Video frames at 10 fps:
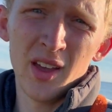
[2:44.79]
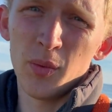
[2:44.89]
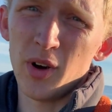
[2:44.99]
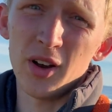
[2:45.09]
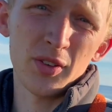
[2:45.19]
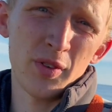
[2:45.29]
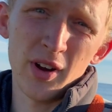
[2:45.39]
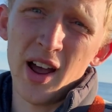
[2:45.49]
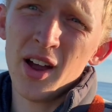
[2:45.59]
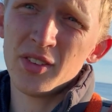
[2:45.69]
whereas if you're
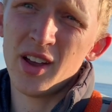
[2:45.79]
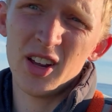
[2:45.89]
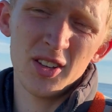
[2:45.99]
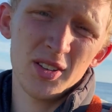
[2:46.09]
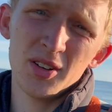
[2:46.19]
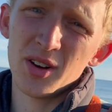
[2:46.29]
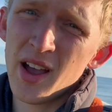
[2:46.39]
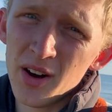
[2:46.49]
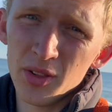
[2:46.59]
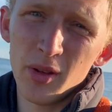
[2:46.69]
at high tide, you're kind of